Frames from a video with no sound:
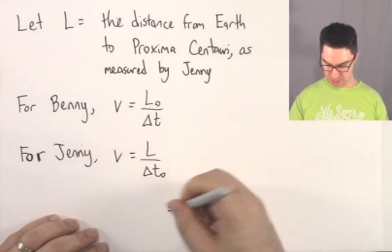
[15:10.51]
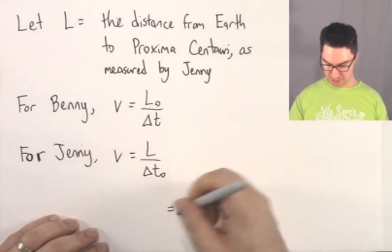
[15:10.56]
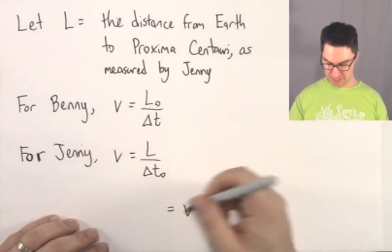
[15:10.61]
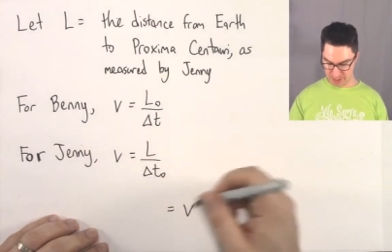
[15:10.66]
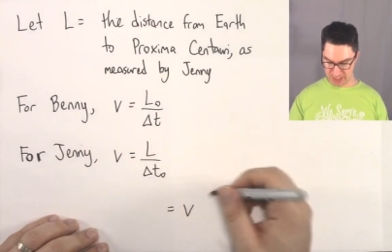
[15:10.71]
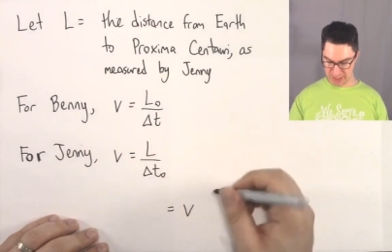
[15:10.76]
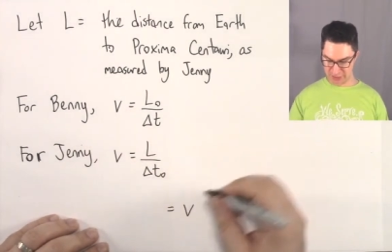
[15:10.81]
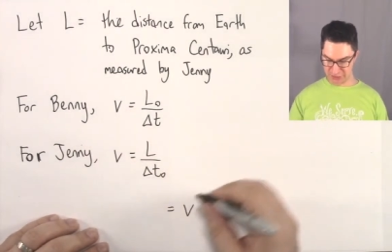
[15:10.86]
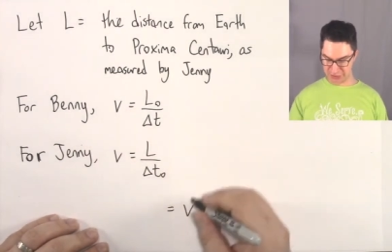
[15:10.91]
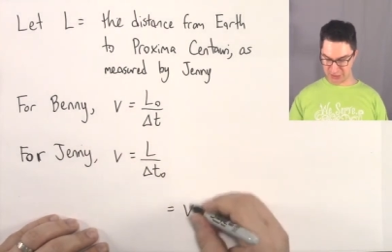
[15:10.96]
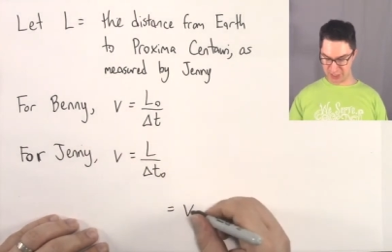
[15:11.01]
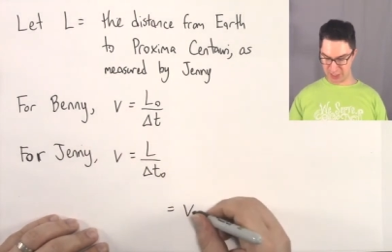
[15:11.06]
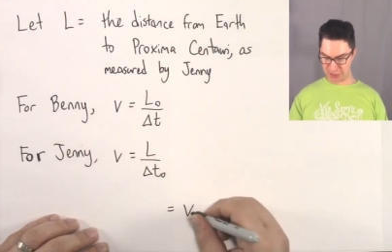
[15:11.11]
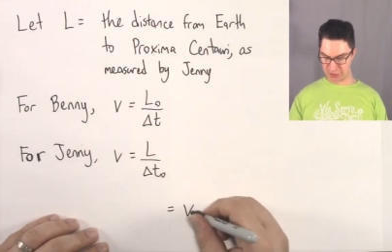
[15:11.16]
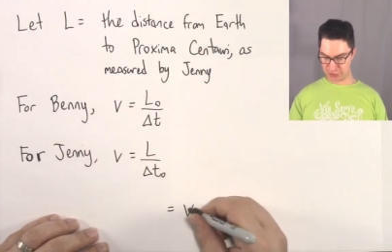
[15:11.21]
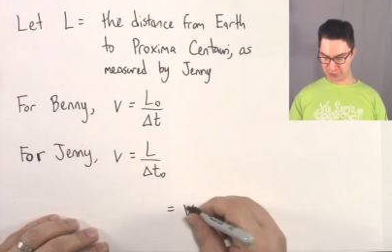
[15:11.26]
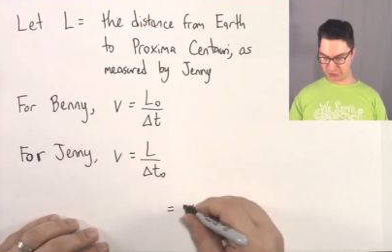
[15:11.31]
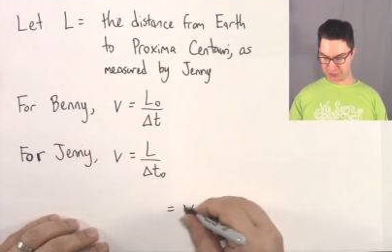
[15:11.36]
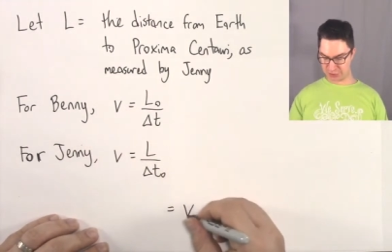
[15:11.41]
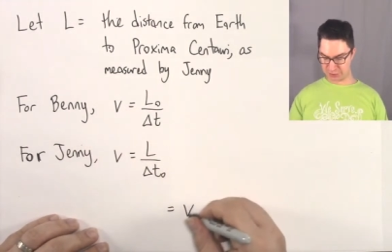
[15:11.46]
Benny
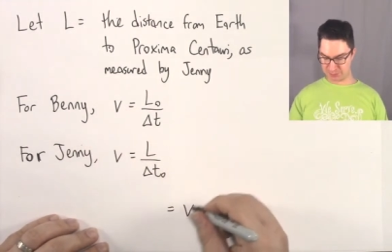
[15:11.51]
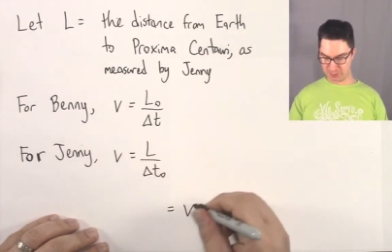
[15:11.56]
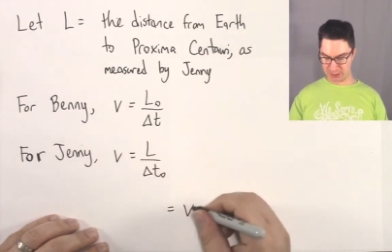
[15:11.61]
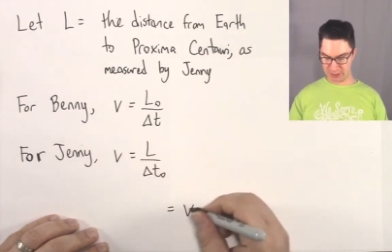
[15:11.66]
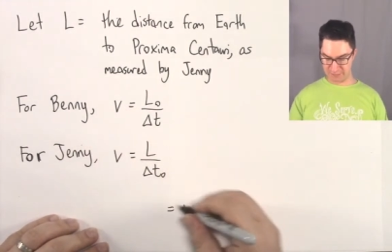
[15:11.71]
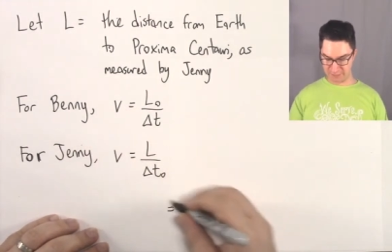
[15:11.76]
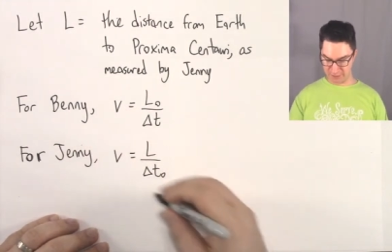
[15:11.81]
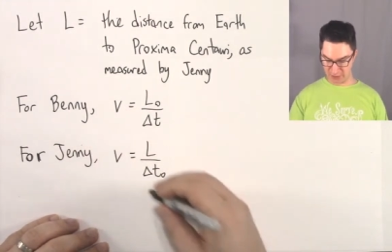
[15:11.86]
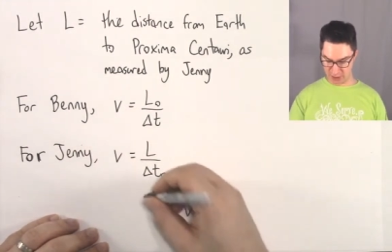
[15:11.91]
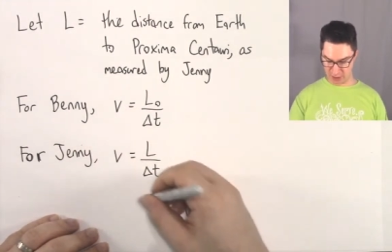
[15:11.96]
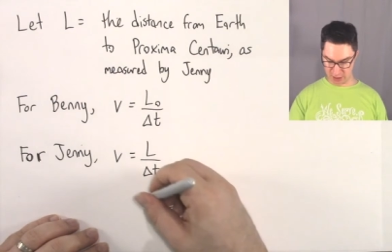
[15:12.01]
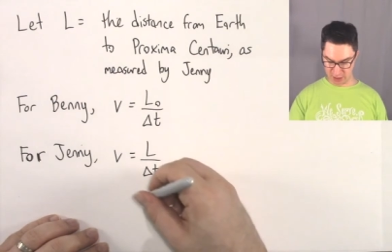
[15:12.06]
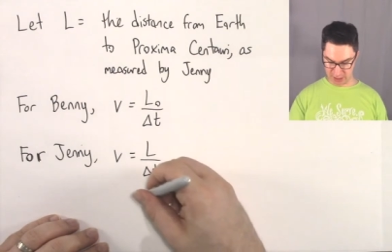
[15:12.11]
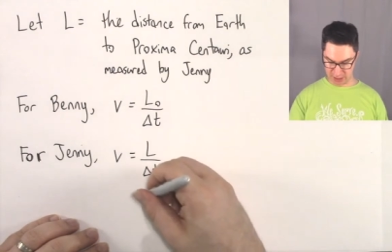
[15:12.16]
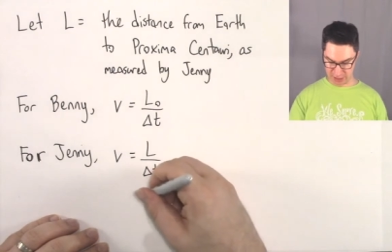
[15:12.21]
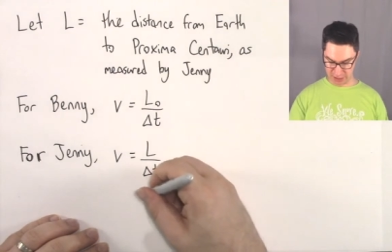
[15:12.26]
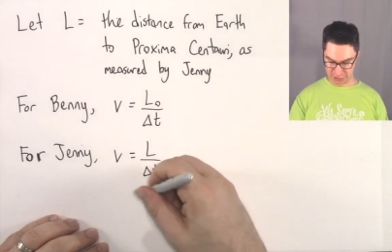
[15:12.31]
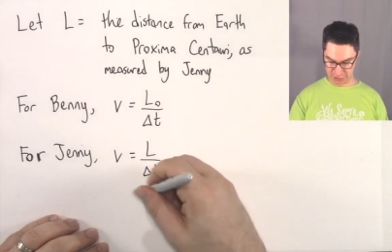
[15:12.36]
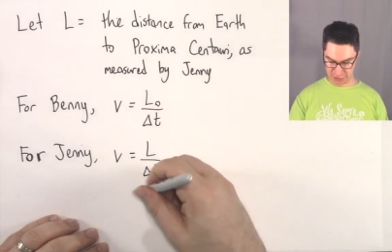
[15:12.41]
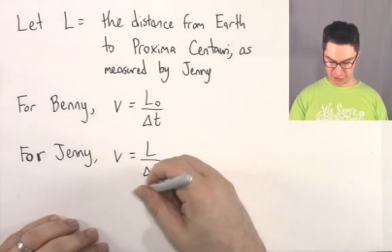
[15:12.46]
says the speed V
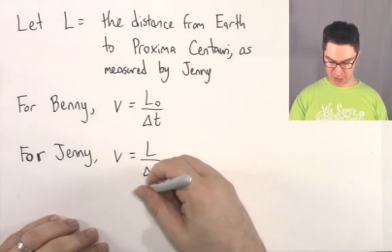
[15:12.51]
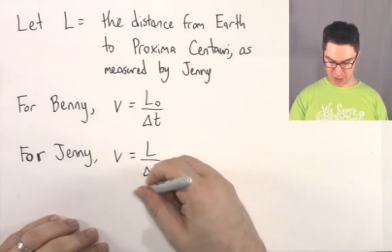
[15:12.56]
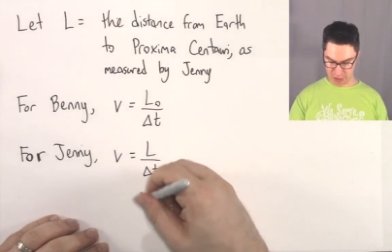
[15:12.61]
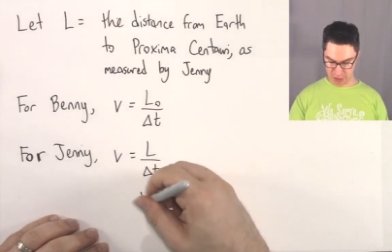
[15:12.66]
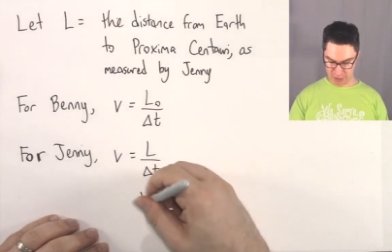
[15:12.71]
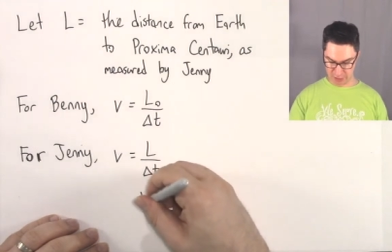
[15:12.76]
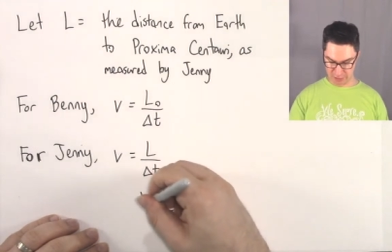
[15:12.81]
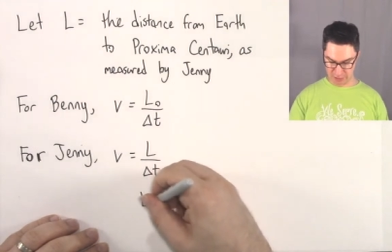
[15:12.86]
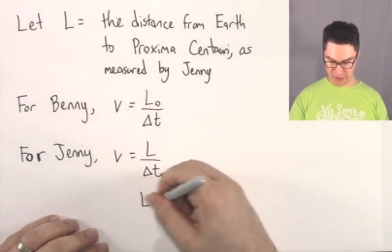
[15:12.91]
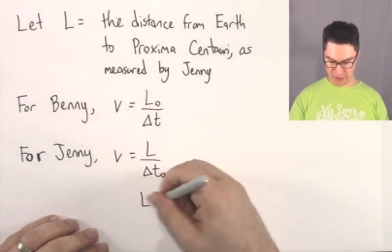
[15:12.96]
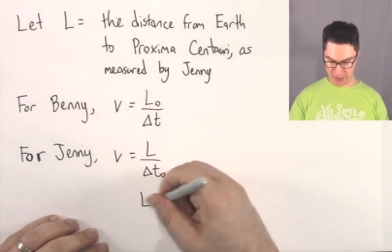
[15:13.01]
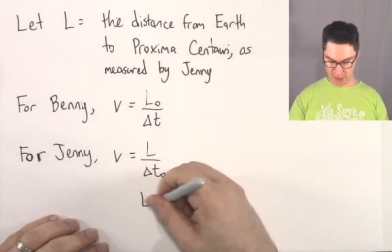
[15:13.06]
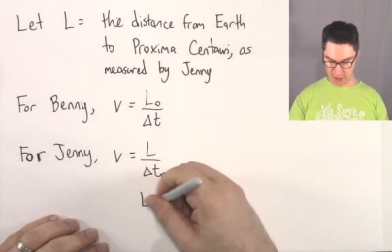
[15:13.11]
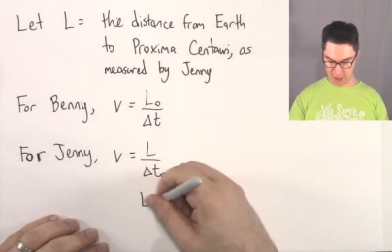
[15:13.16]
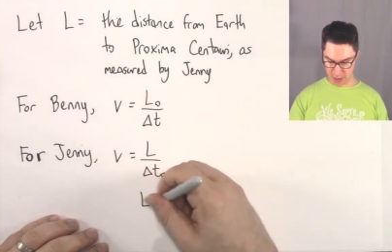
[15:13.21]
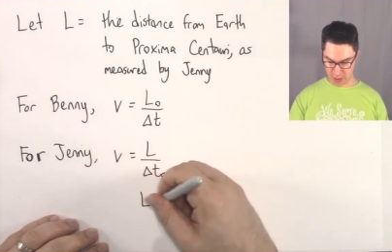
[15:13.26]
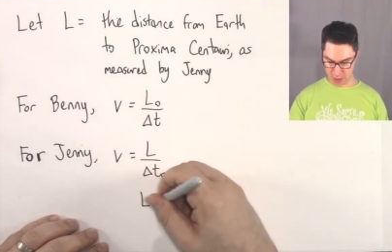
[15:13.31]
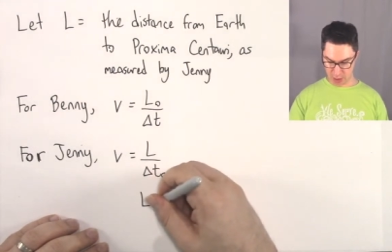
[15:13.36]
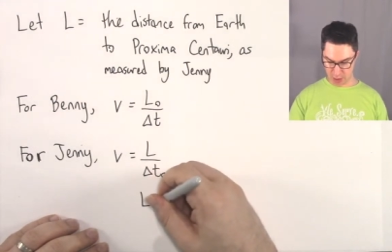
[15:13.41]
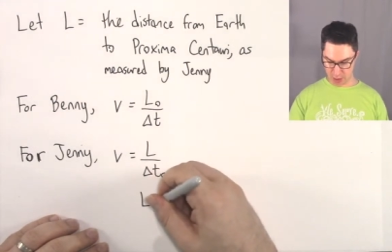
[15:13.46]
is the